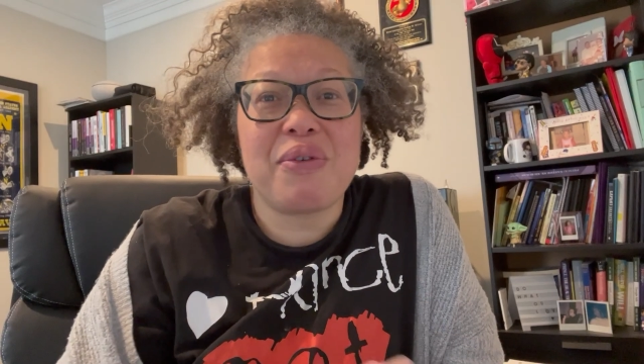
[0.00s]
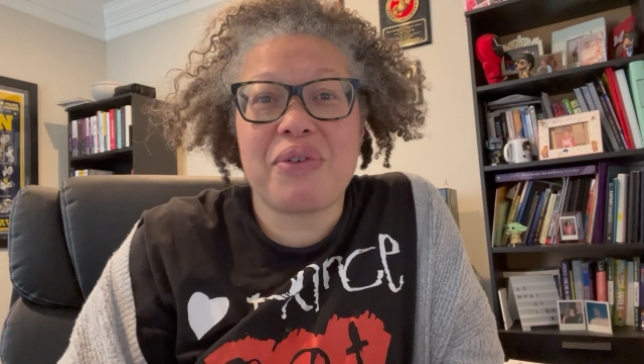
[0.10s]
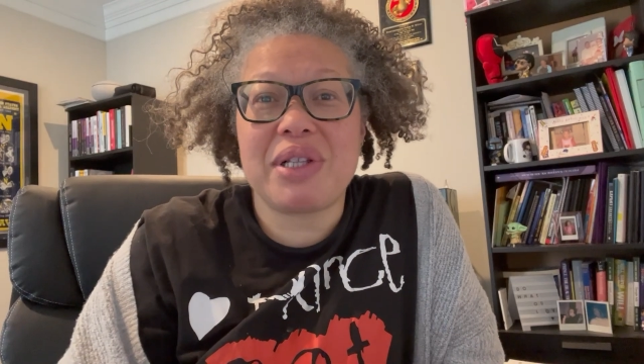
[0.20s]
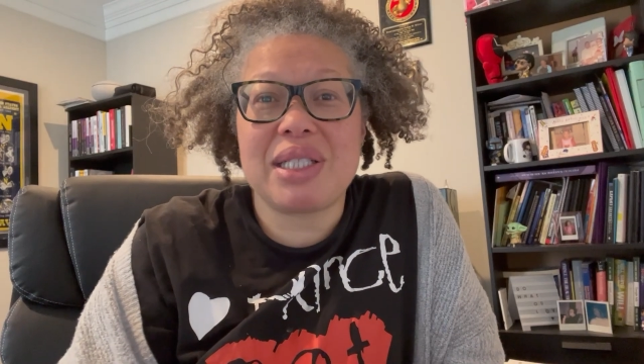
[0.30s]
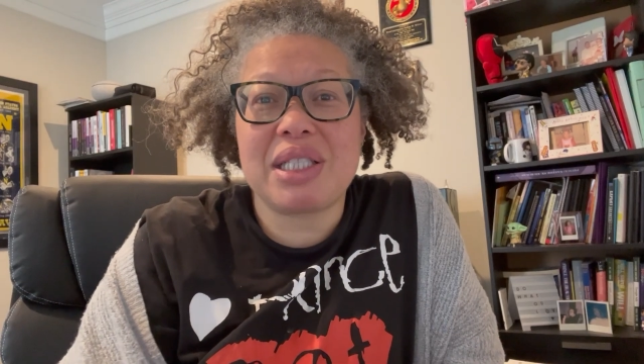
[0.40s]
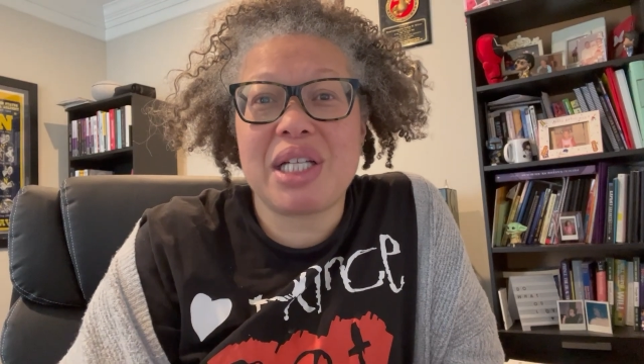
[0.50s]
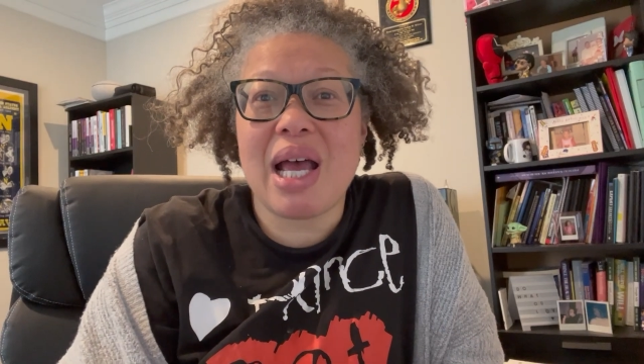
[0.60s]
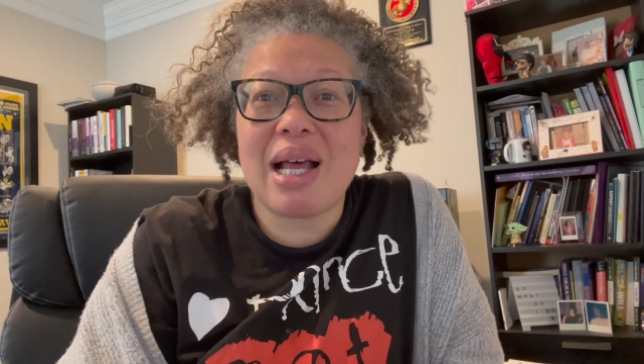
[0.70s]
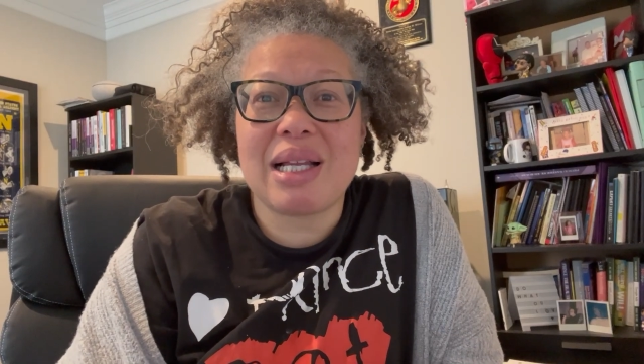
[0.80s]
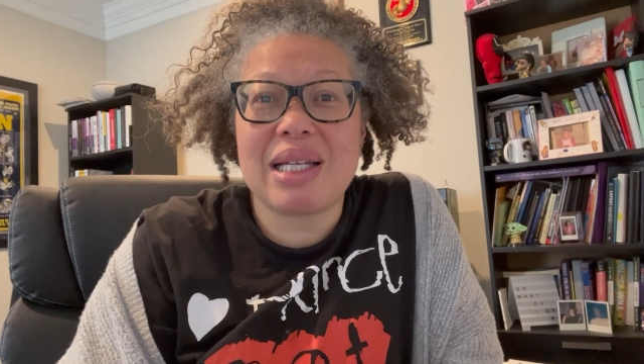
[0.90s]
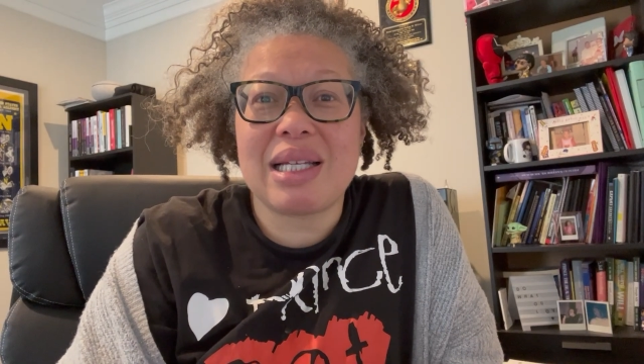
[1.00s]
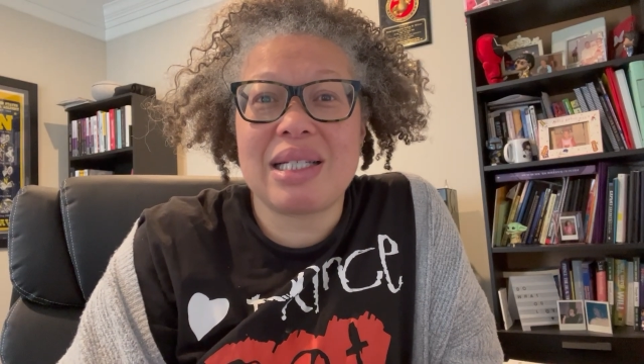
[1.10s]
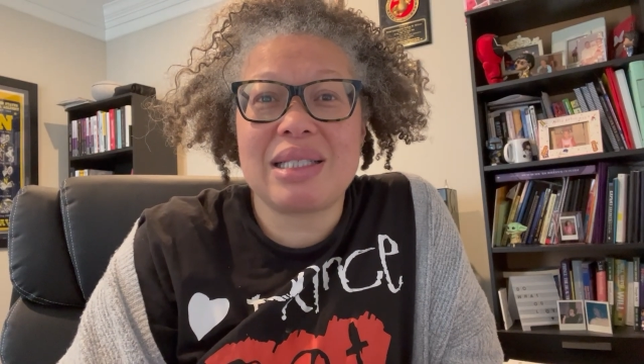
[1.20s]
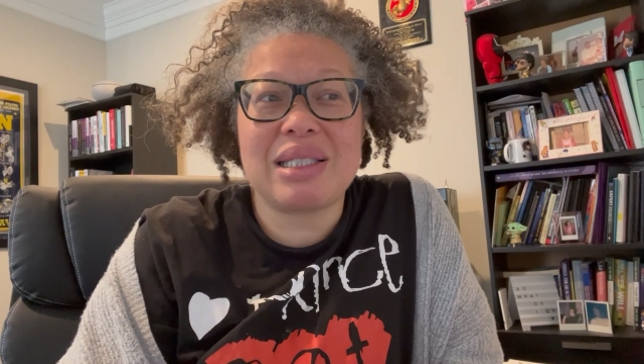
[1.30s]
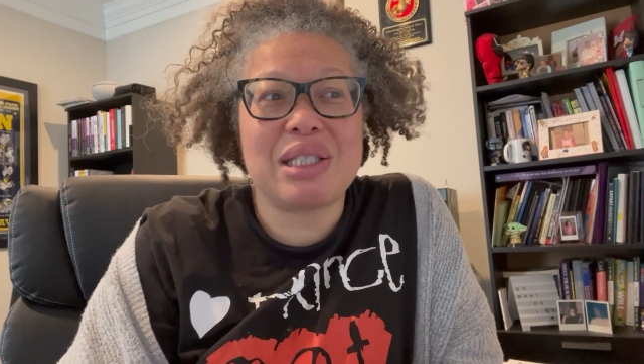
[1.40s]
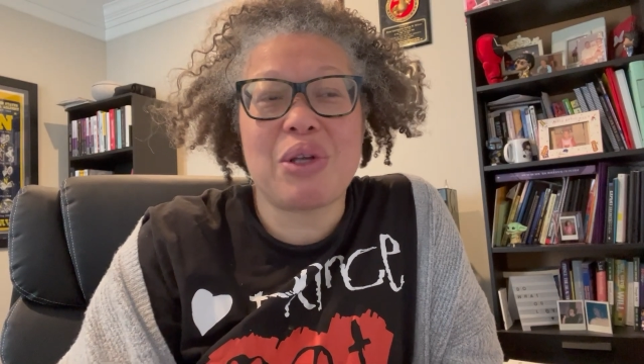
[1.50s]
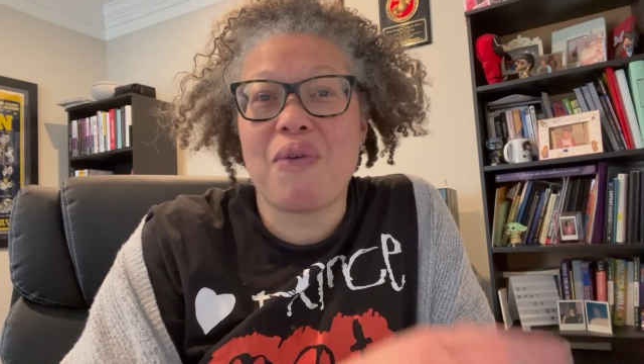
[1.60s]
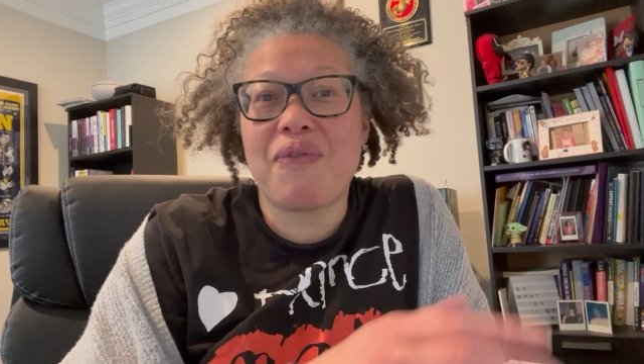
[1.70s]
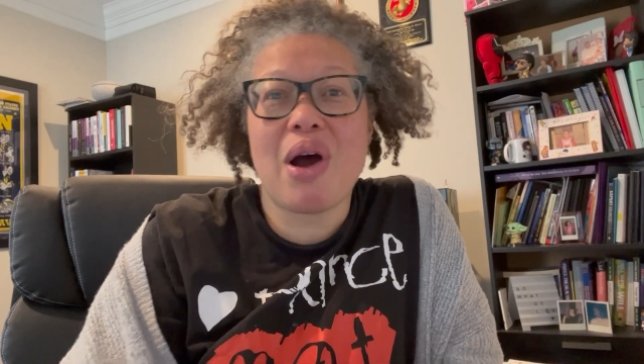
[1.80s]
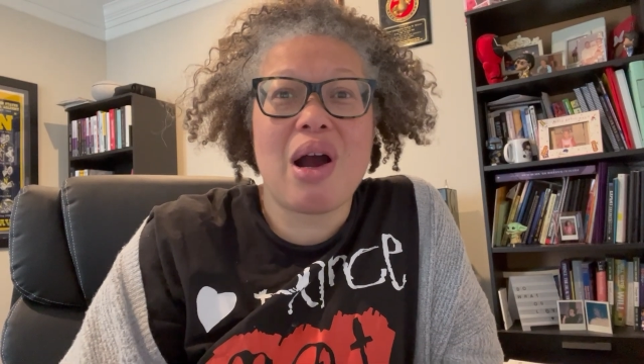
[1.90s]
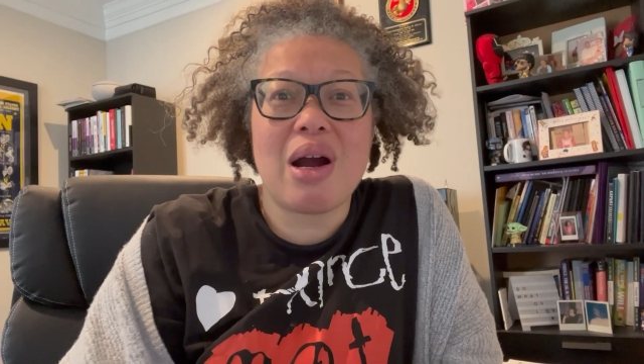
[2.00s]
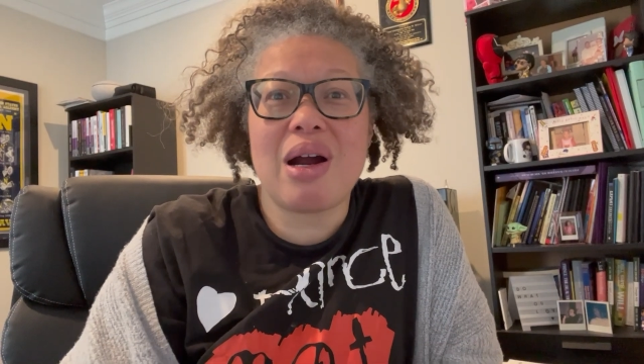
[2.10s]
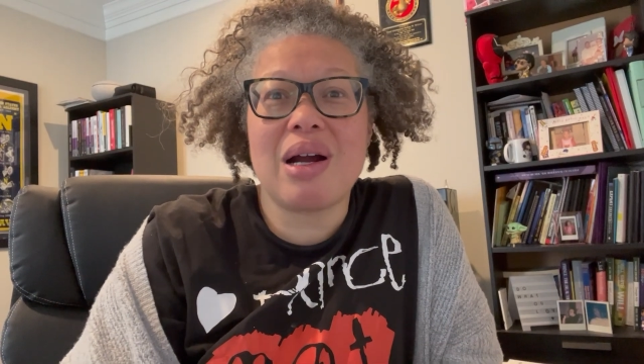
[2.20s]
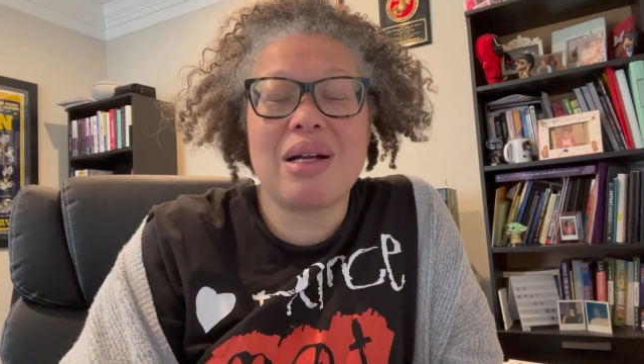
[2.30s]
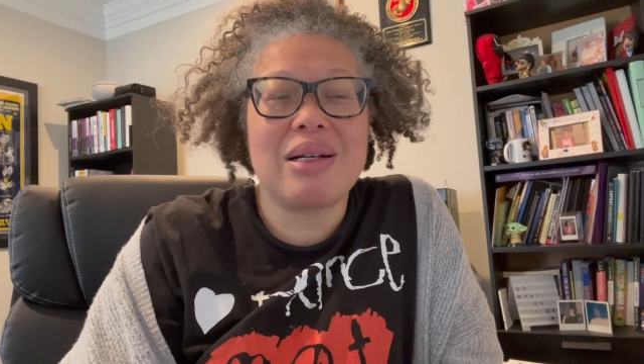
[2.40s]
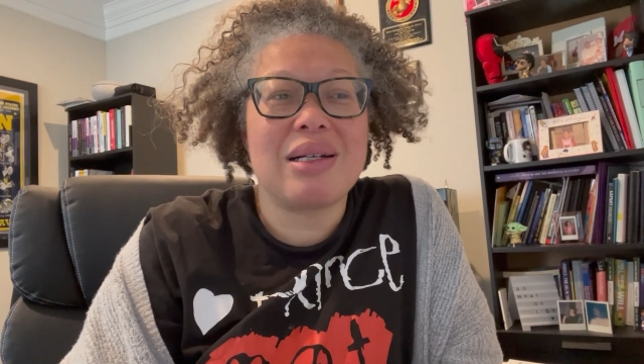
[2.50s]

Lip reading: from this challenge so far,